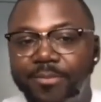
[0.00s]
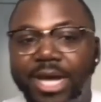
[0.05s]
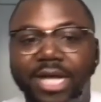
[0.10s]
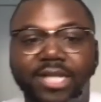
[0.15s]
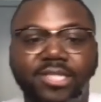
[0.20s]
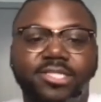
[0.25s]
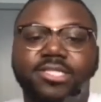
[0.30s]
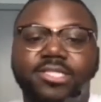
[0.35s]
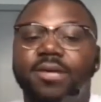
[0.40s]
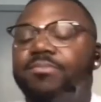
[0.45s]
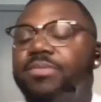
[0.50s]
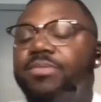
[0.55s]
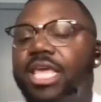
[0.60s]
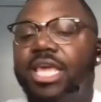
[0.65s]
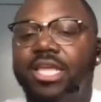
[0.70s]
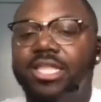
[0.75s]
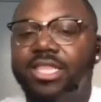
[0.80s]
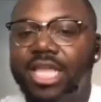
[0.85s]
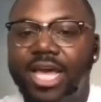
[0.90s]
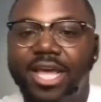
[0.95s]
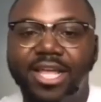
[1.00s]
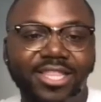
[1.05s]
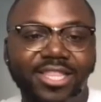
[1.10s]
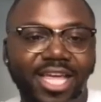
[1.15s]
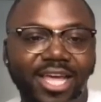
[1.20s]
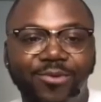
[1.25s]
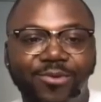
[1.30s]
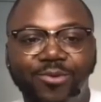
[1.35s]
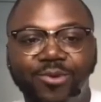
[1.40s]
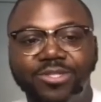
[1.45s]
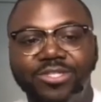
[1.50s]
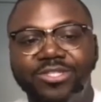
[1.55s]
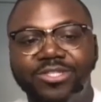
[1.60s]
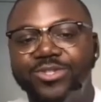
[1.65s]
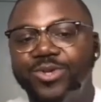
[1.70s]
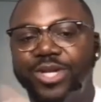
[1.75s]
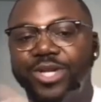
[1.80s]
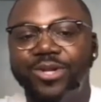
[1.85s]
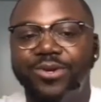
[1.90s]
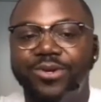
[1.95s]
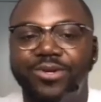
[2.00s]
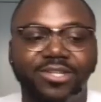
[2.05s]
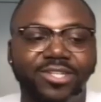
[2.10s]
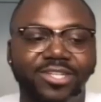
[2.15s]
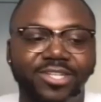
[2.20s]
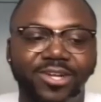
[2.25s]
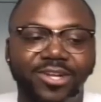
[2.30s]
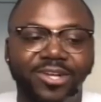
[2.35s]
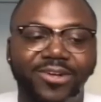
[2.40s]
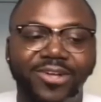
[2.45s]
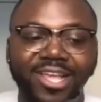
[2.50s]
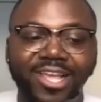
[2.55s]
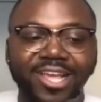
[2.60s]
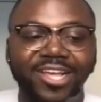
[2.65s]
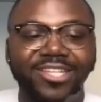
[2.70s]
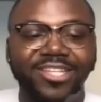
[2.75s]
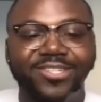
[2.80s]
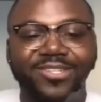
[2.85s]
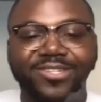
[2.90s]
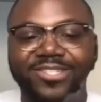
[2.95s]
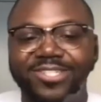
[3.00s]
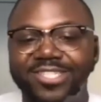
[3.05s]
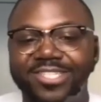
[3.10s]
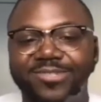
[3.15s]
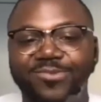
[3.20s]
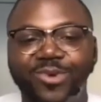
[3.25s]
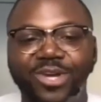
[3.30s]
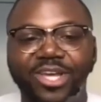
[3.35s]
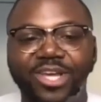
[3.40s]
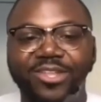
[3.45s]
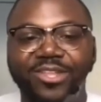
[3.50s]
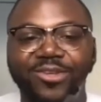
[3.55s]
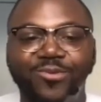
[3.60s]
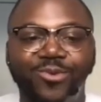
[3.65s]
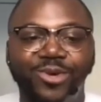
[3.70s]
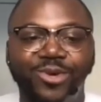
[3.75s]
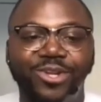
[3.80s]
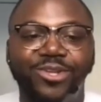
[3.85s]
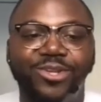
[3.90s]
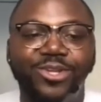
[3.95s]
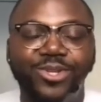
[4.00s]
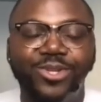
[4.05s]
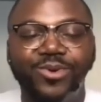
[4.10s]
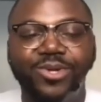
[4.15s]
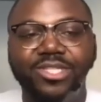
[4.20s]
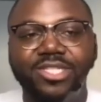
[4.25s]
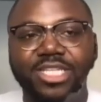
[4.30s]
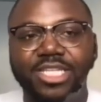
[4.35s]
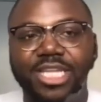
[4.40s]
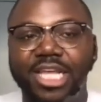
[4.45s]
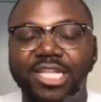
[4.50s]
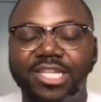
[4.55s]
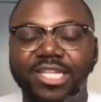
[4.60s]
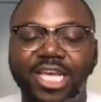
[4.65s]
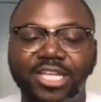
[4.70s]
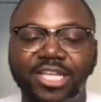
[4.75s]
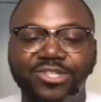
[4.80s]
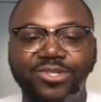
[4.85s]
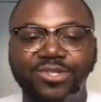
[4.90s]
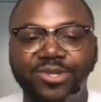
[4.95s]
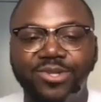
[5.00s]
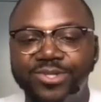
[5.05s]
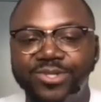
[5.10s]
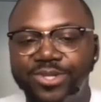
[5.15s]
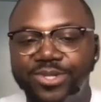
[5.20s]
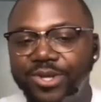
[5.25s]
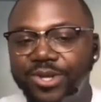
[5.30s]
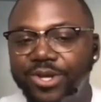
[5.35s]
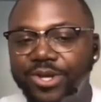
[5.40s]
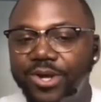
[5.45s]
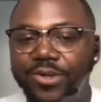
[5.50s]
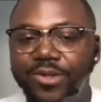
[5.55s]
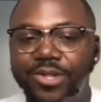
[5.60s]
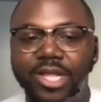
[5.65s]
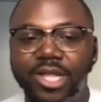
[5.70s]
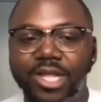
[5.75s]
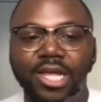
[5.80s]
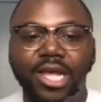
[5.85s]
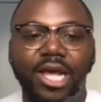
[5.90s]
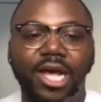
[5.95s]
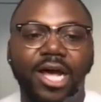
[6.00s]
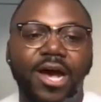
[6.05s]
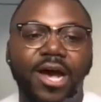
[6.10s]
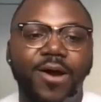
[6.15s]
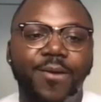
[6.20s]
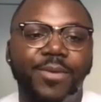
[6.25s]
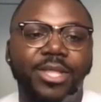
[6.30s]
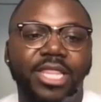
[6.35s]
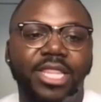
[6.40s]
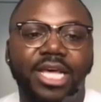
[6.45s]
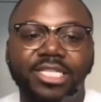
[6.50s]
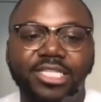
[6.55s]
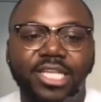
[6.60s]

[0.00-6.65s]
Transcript: about something that that will trigger you know so it's just what can you what are you doing today to get you closer to your goal um,